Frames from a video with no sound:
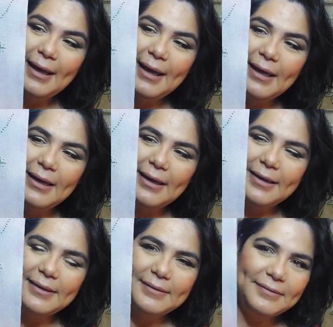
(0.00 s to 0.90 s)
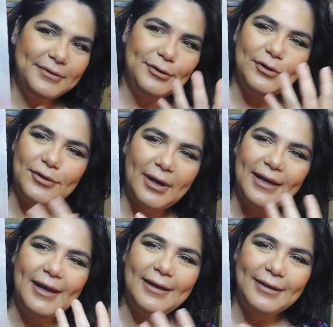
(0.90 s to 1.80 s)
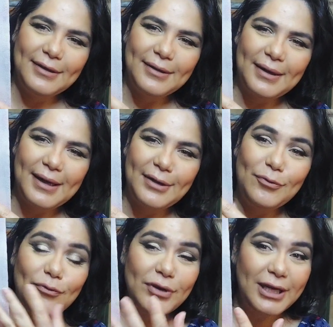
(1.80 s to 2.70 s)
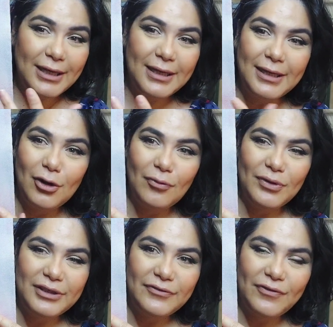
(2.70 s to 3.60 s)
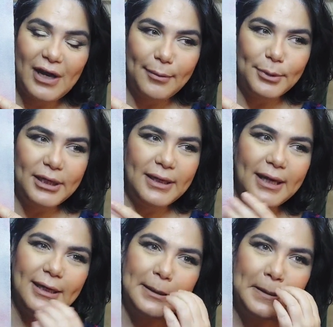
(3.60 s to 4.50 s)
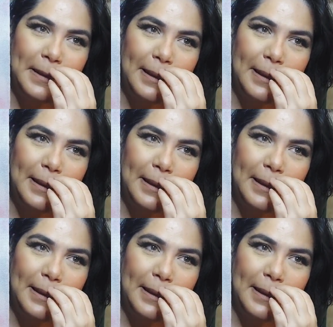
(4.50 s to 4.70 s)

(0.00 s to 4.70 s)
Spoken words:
And you know, I really love this fabric, and